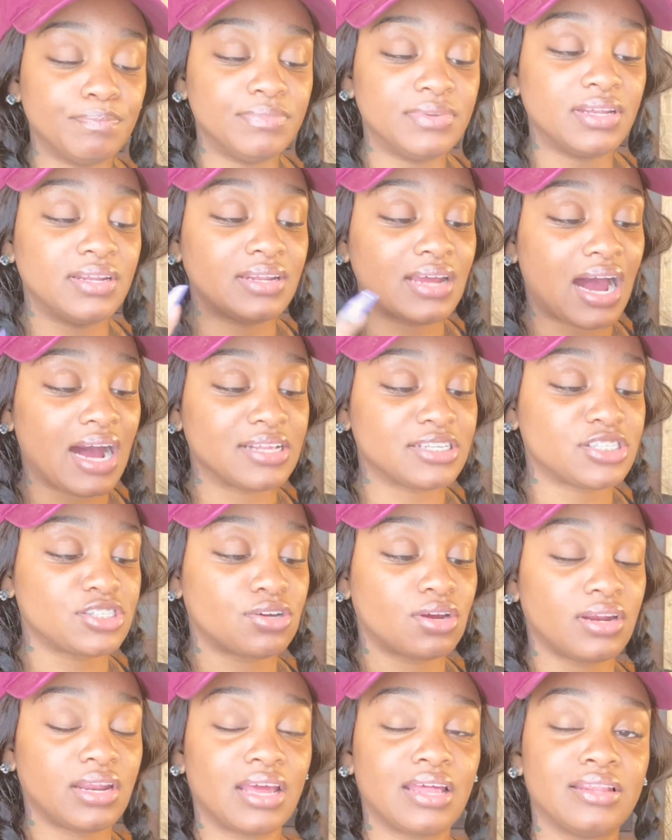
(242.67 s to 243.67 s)
knots
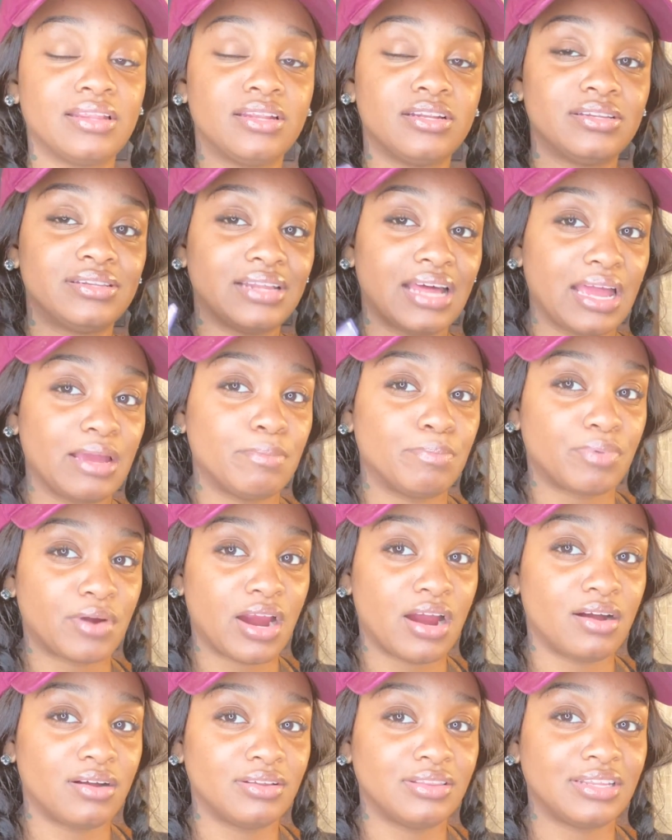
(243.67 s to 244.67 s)
turning light
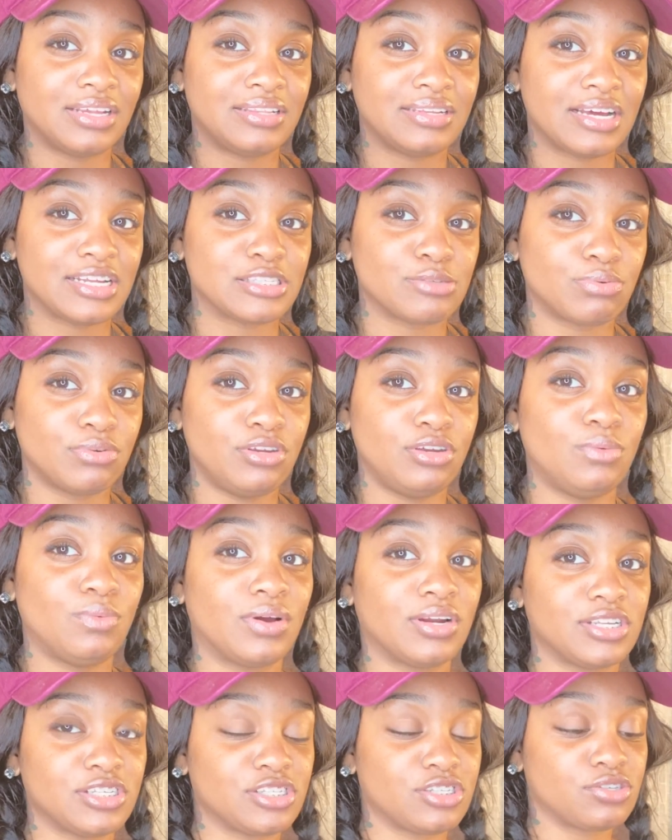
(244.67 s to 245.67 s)
brown, then that's when you
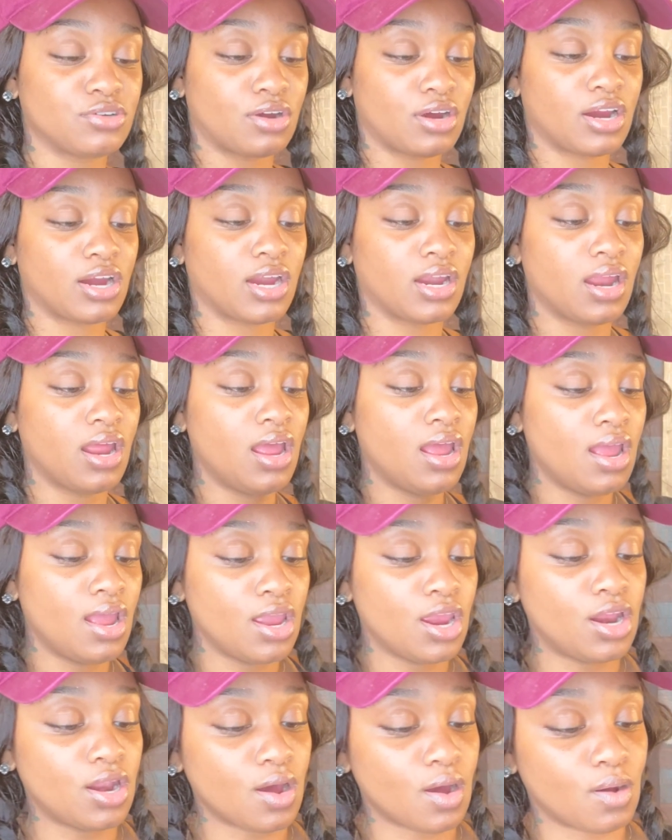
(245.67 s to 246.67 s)
want to start,
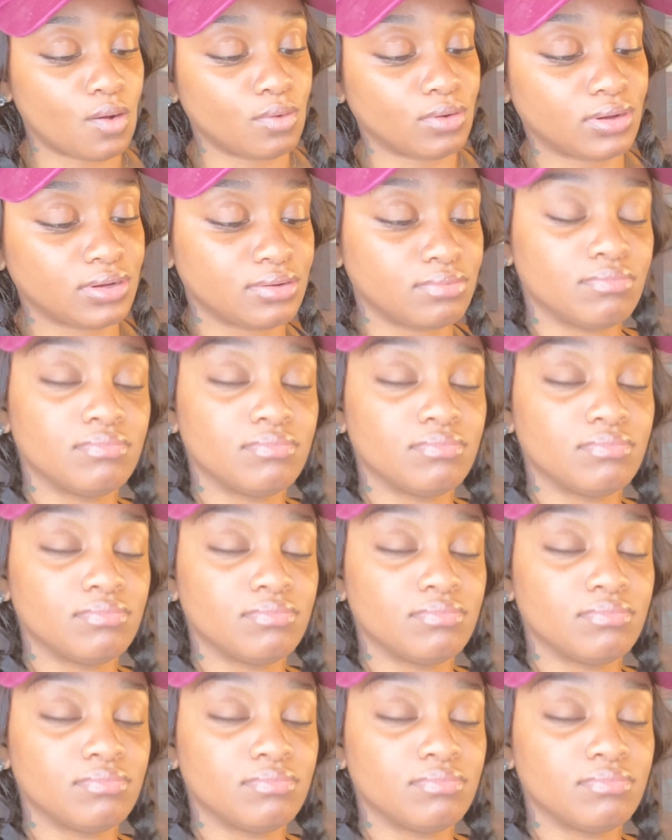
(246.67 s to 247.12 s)
you know,